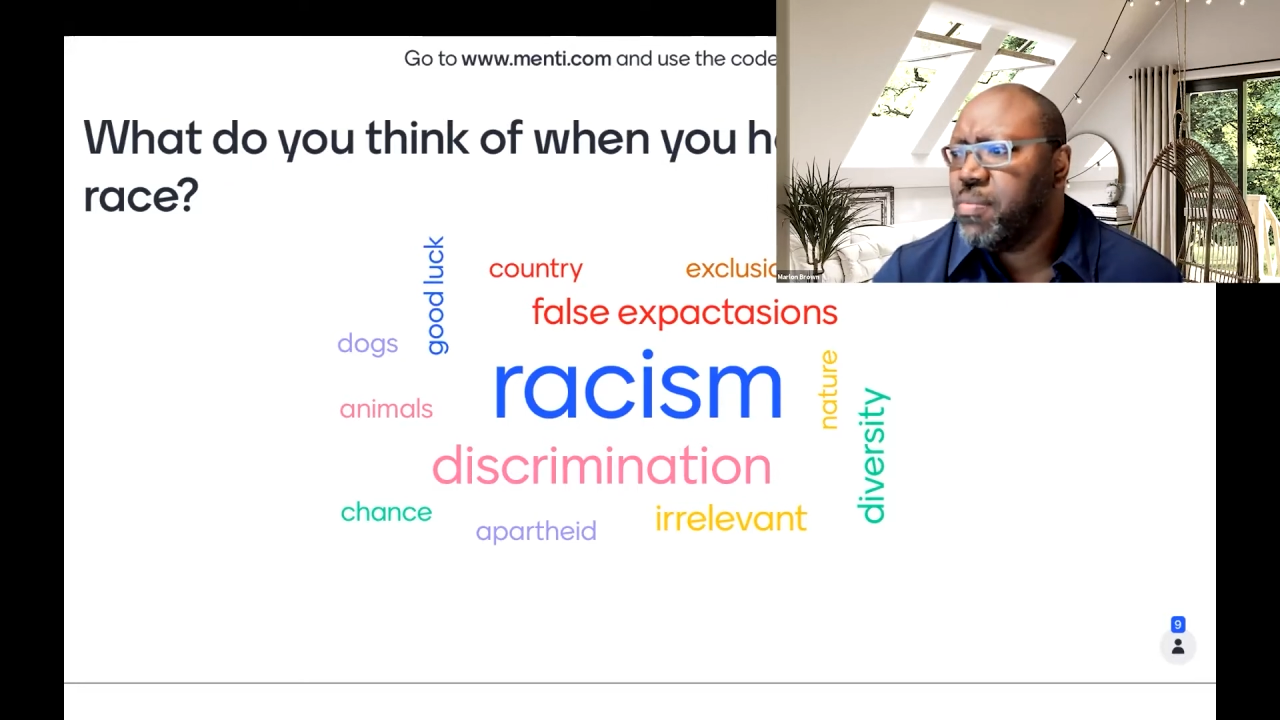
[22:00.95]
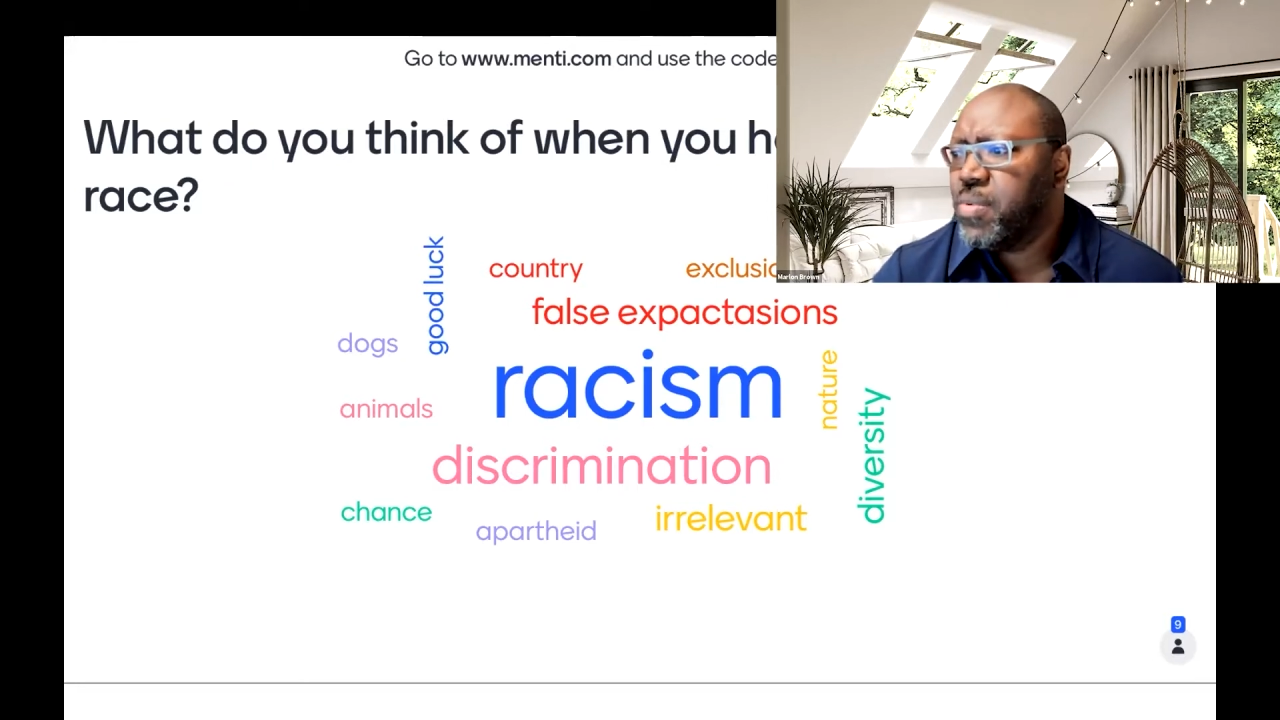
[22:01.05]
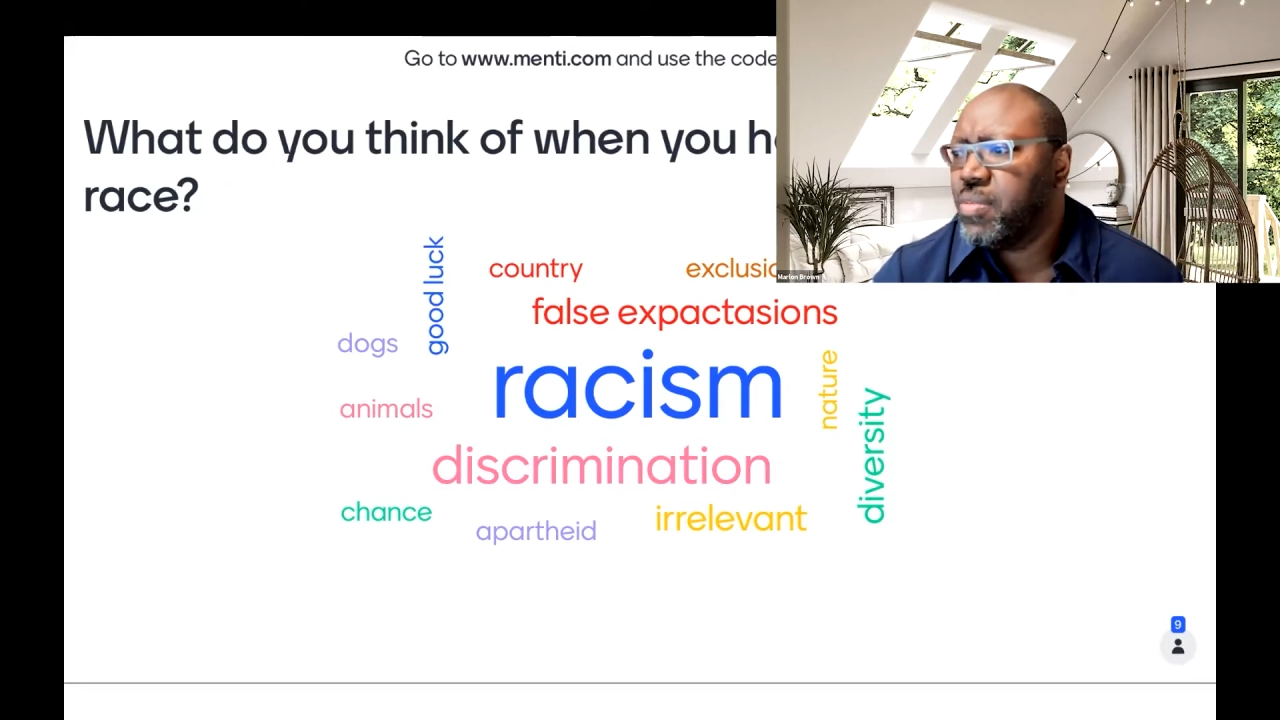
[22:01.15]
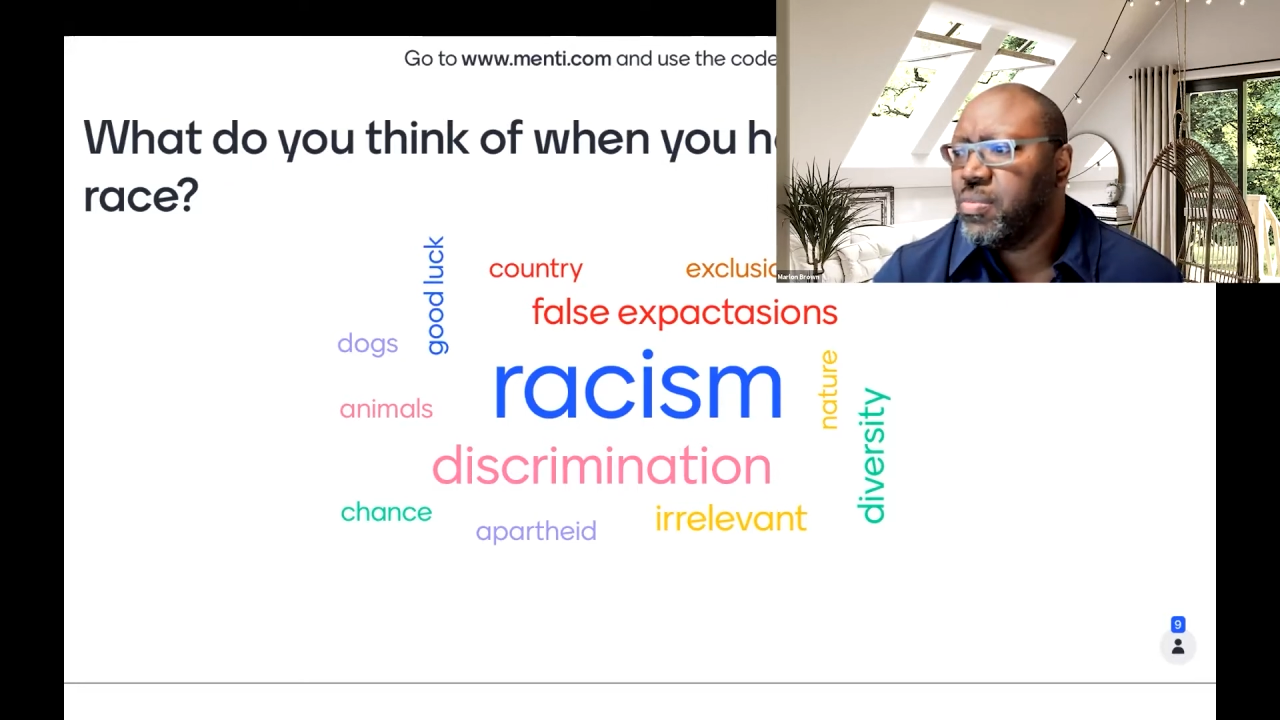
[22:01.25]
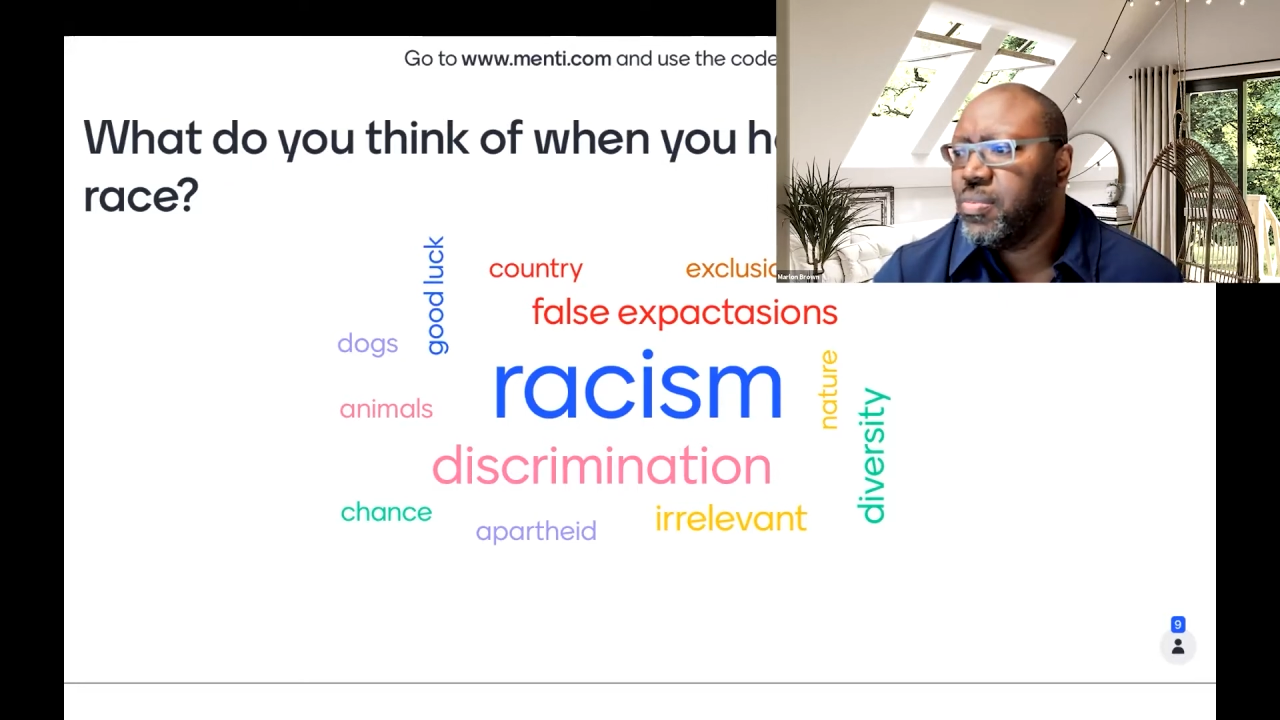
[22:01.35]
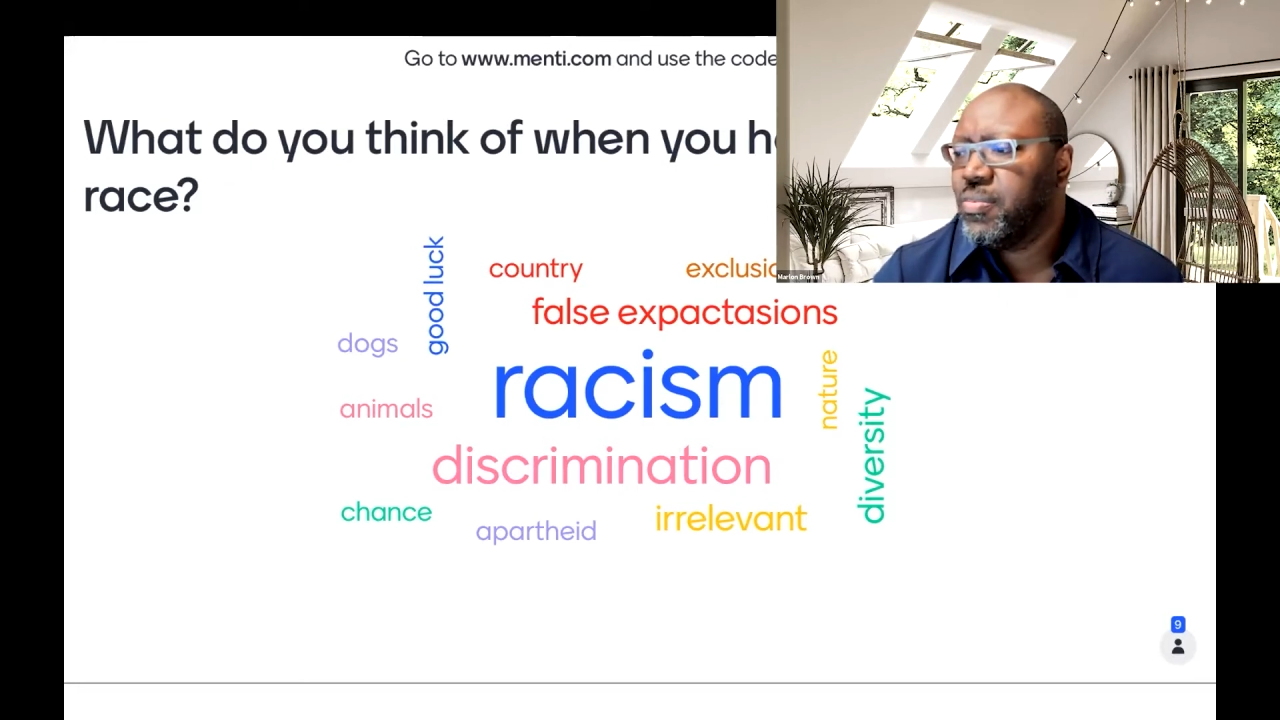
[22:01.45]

would